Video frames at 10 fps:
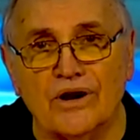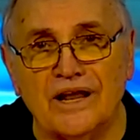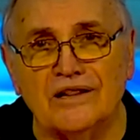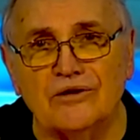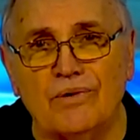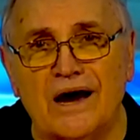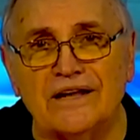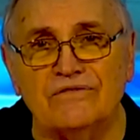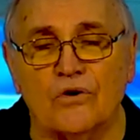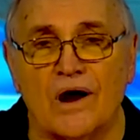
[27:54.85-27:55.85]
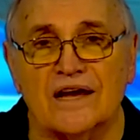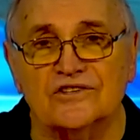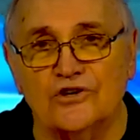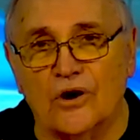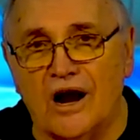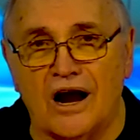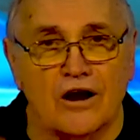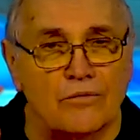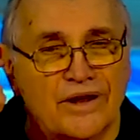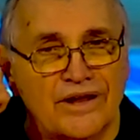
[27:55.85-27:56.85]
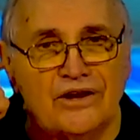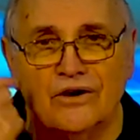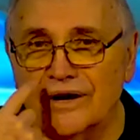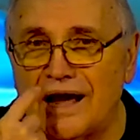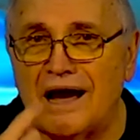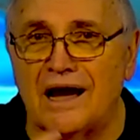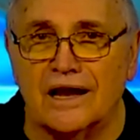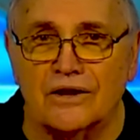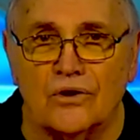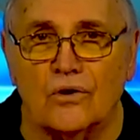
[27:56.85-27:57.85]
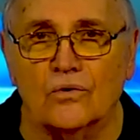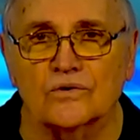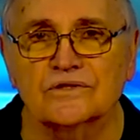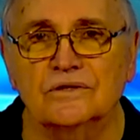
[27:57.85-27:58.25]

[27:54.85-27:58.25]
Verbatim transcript: in the body of Christ your arm, ear, and eye, and nose.